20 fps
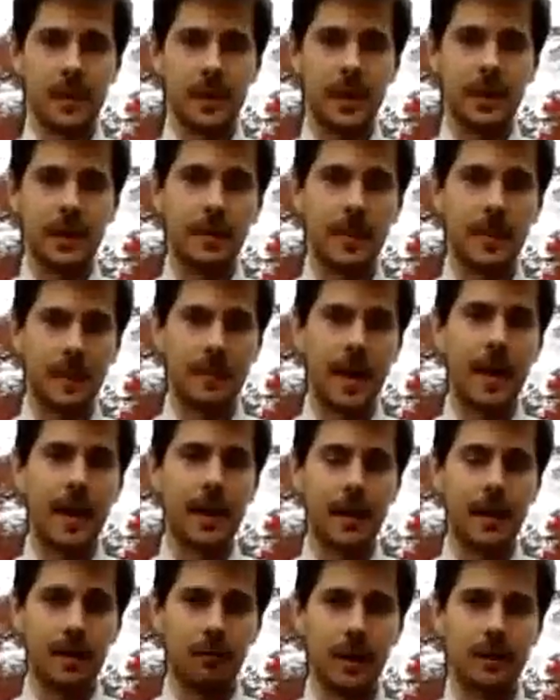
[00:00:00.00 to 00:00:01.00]
through the Chesapeake
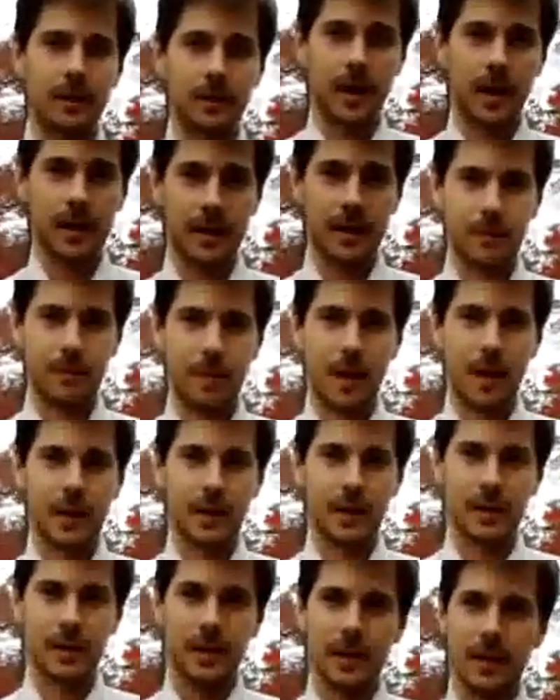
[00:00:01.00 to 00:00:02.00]
Bay Restoration
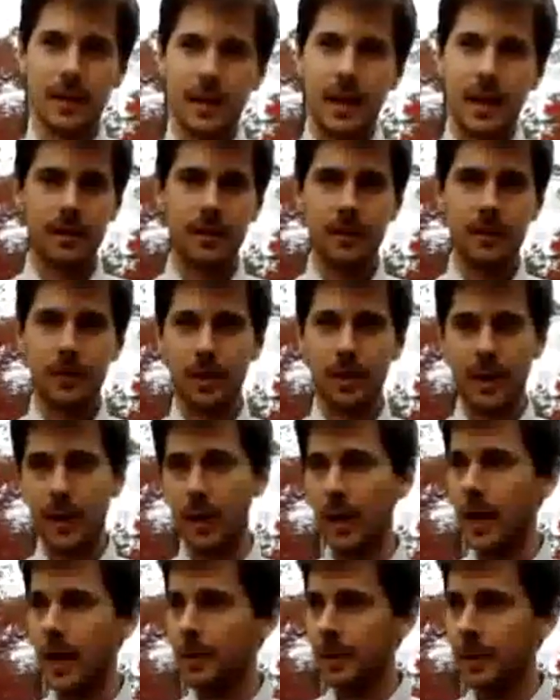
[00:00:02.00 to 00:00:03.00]
Fund. And
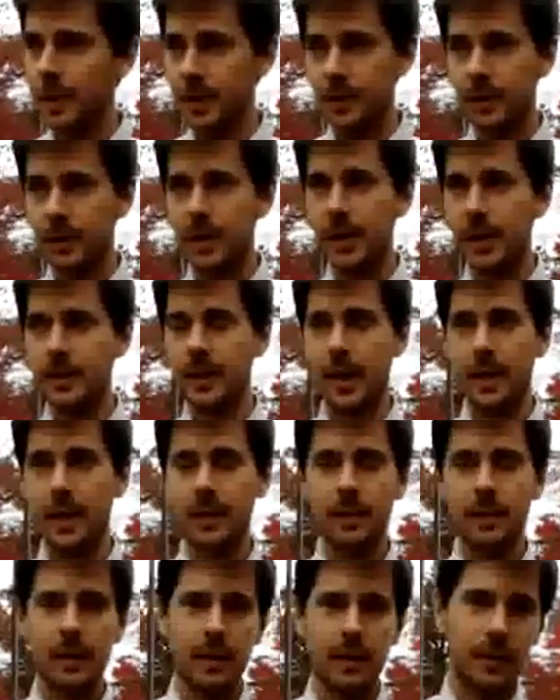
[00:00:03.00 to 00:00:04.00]
so they were able to do this
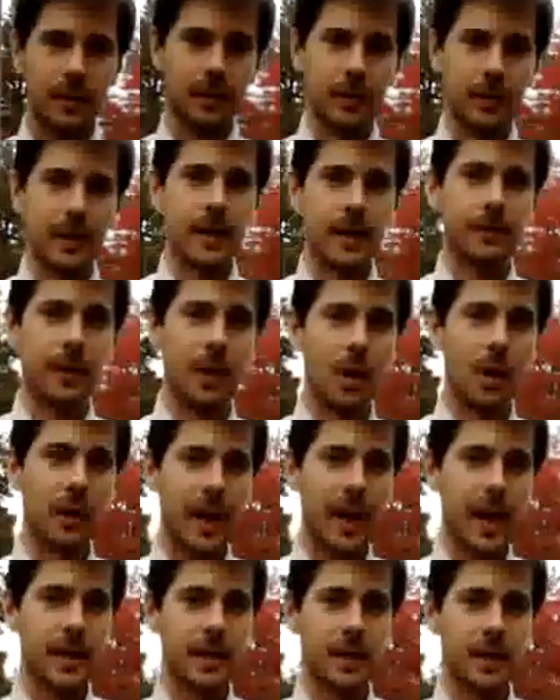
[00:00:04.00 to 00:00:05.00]
at 3
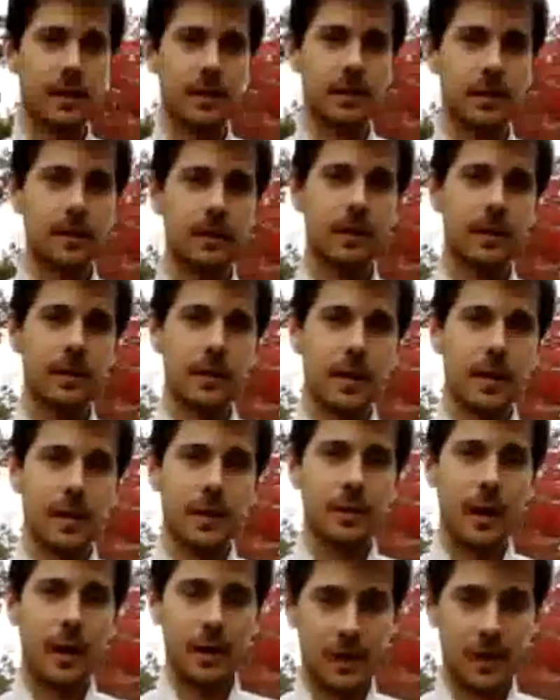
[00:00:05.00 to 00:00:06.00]
different locations
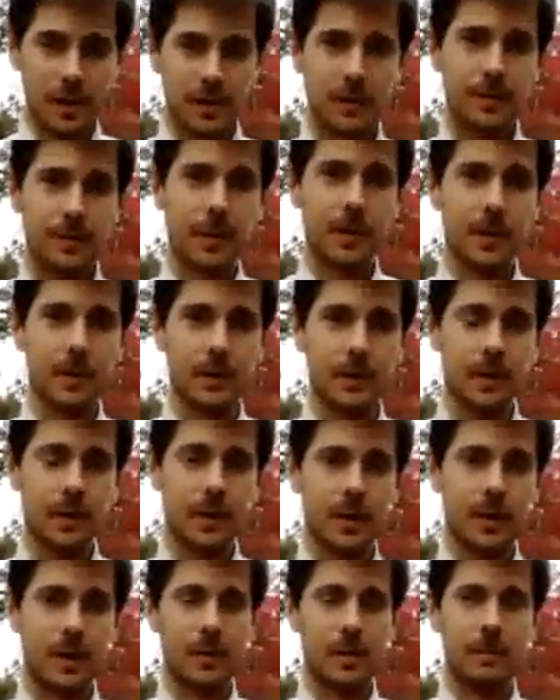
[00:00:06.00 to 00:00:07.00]
throughout Chesterfield.
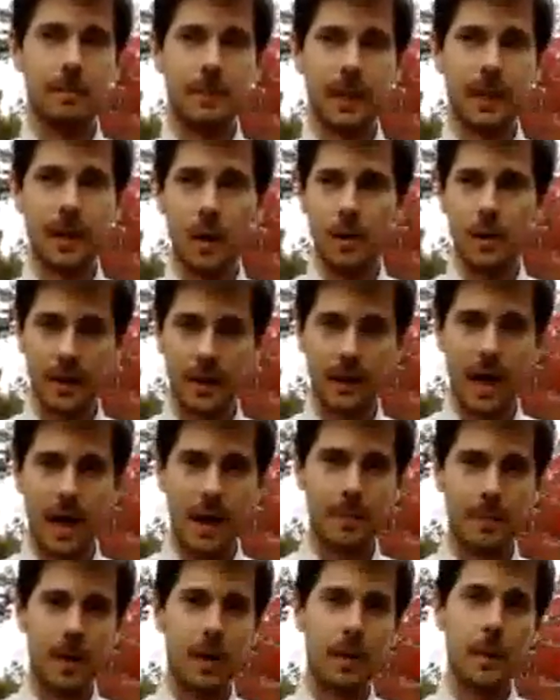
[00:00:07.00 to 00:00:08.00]
So the
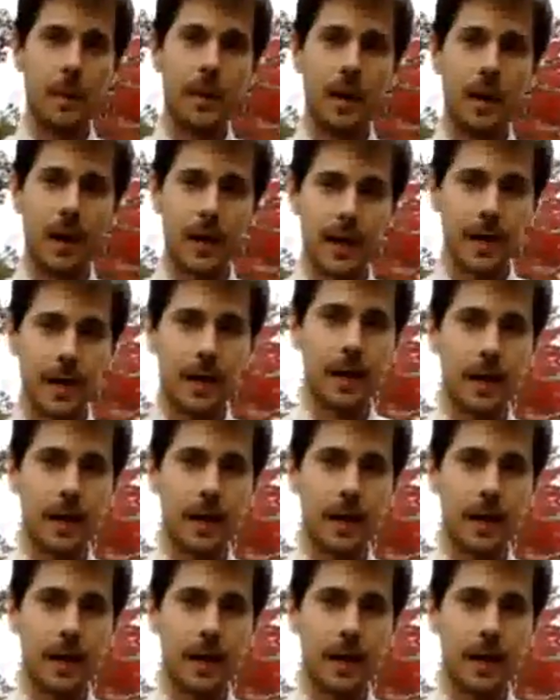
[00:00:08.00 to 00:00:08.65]
Midlothian Library, where we are